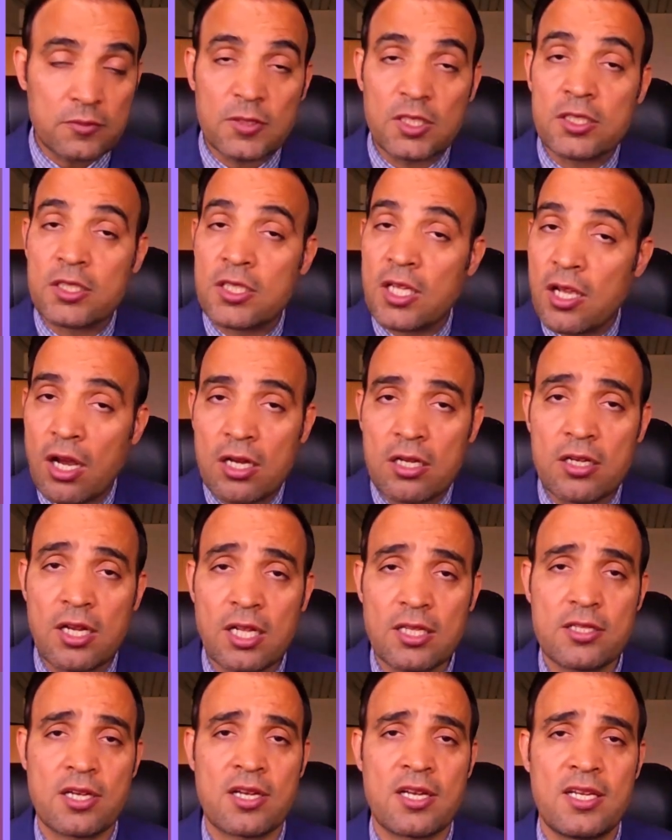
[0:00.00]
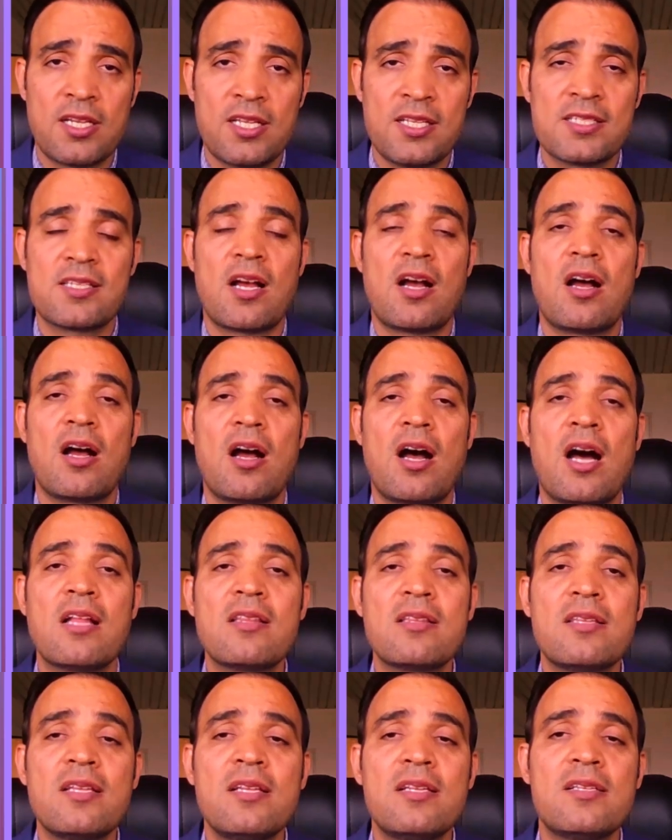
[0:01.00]
They are not released
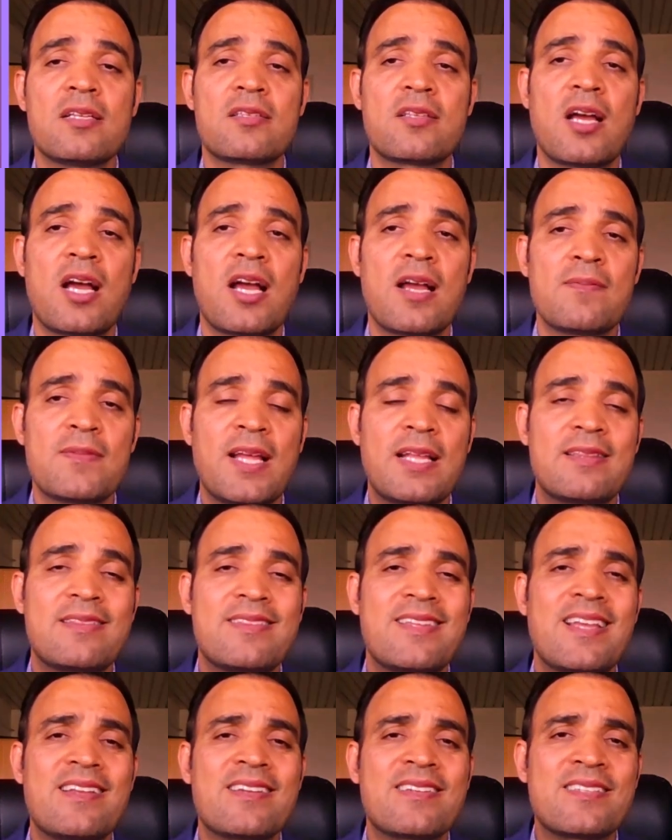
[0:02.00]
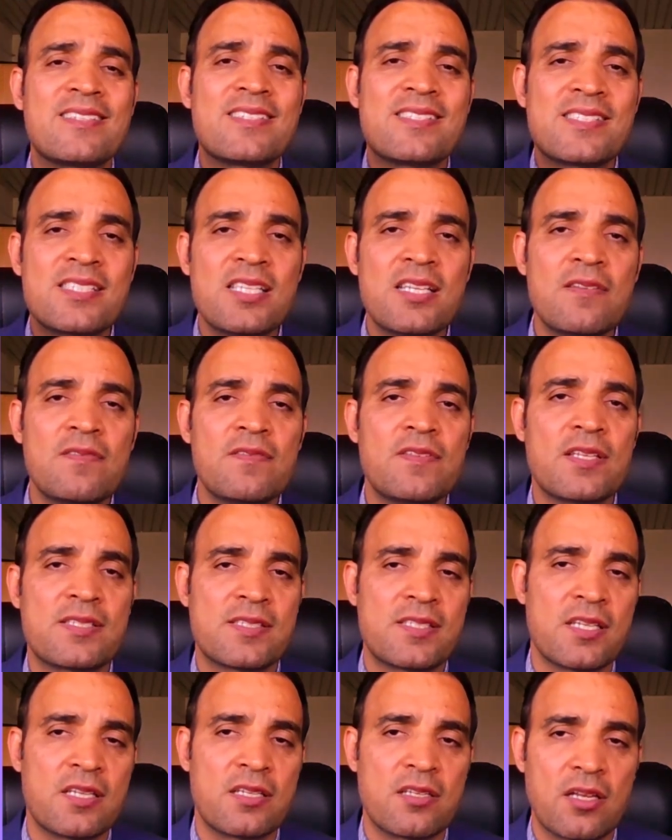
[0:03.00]
until the time that they receive the
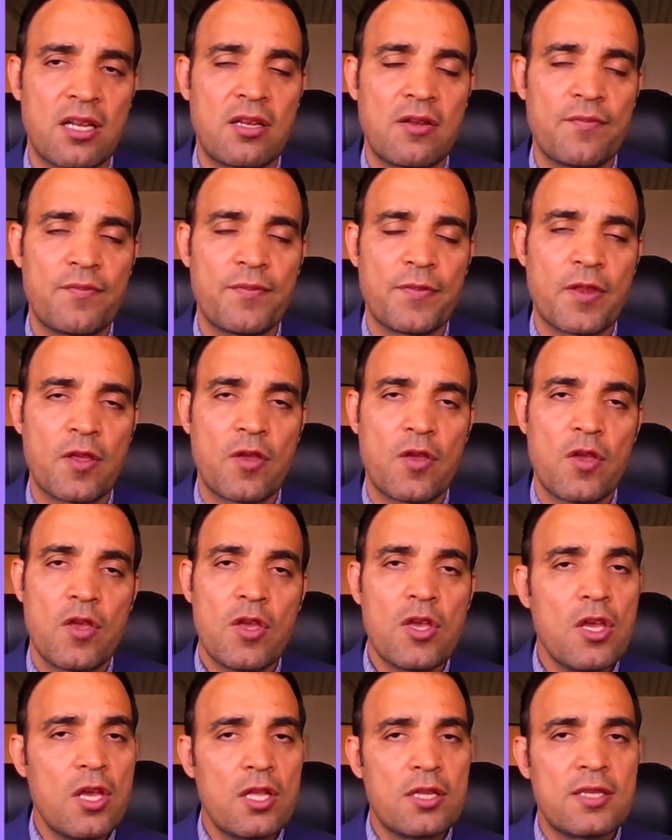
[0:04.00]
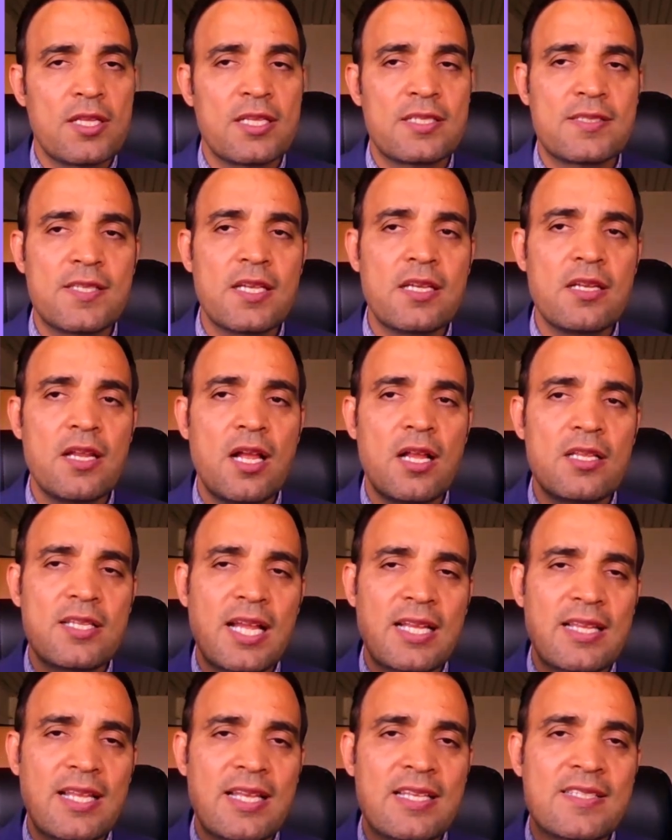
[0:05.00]
signal. The signal
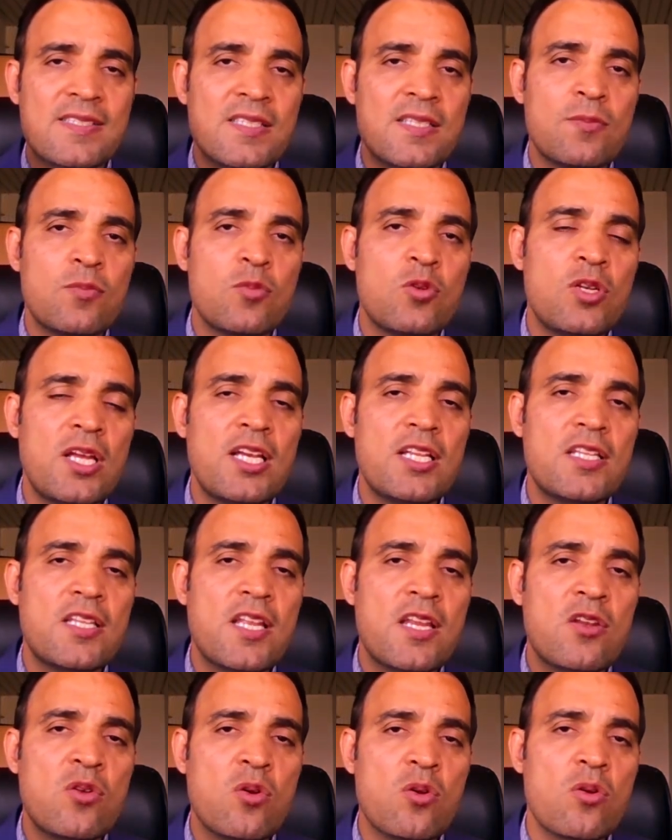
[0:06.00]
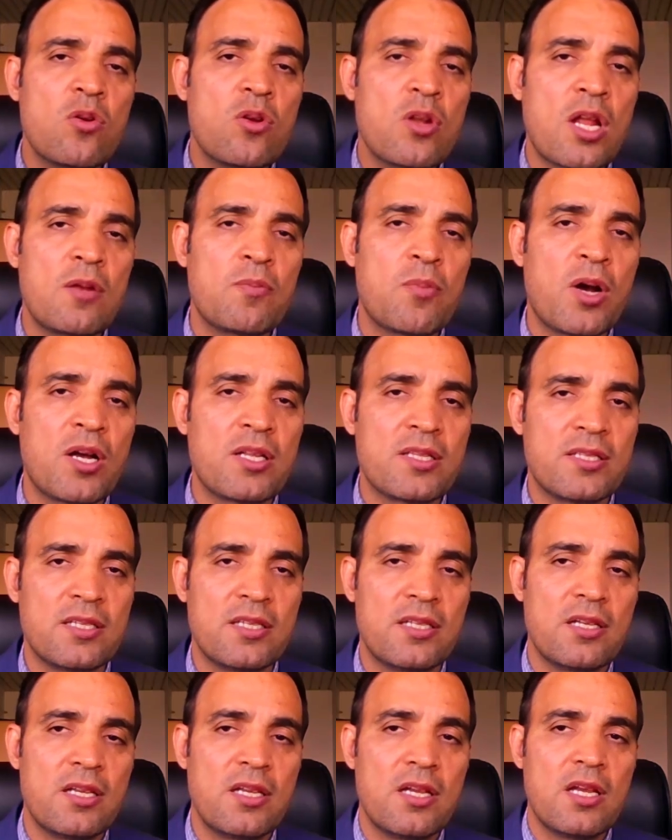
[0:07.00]
that stimulates the neuronal
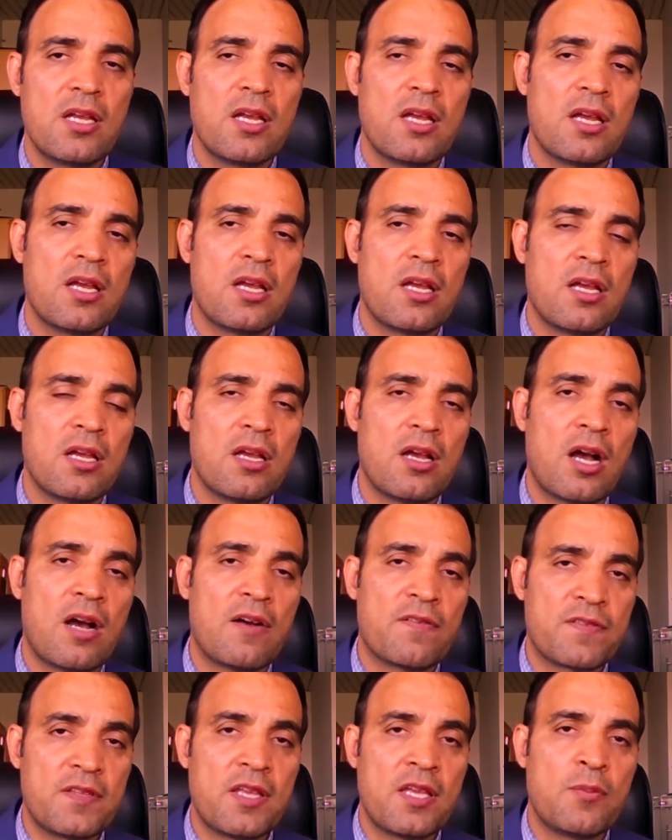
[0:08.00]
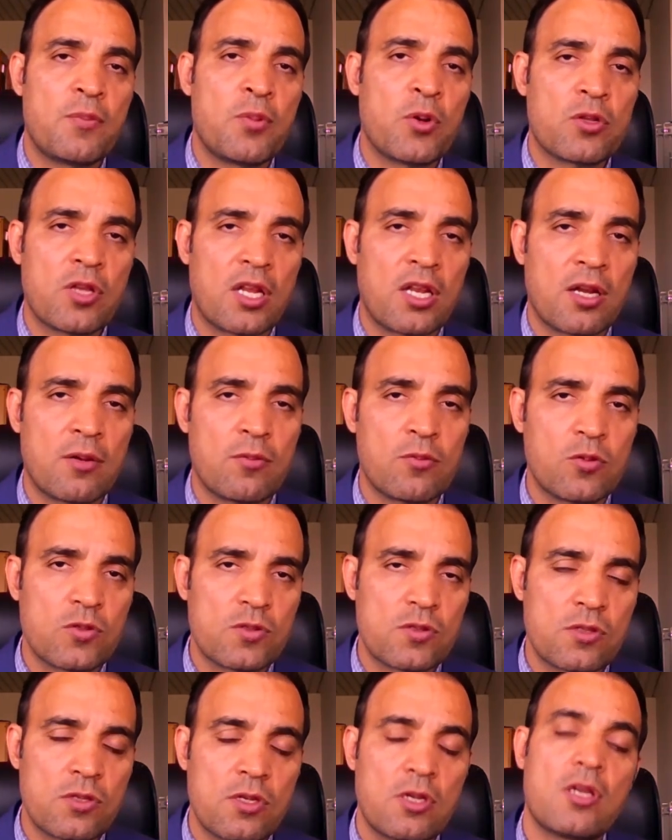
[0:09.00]
body of the
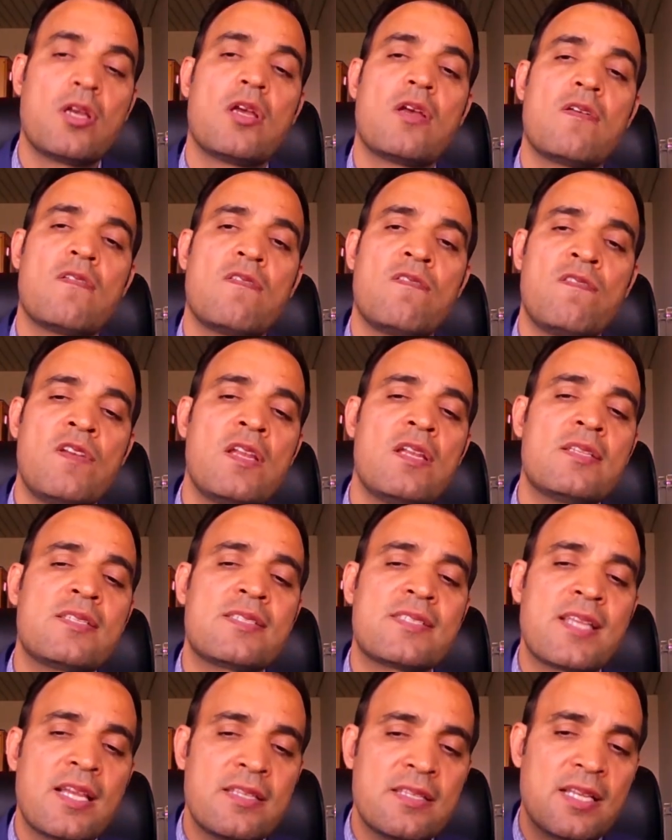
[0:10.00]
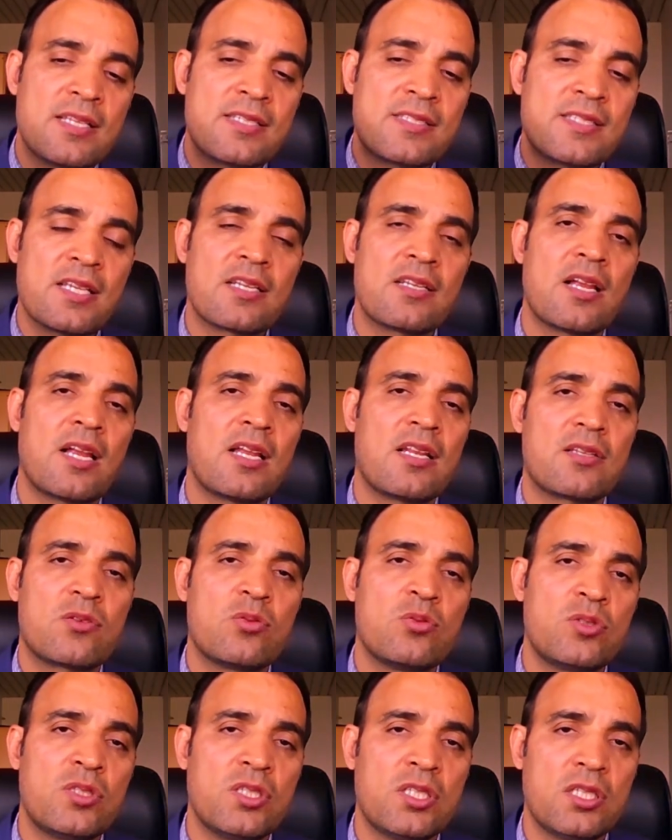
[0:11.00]
hypothalamus will send the signal
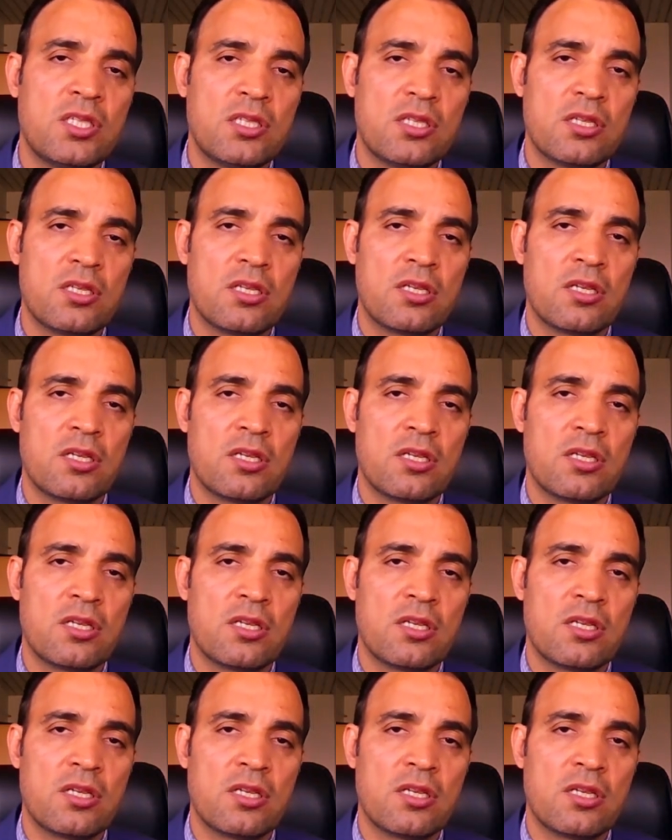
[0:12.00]
to the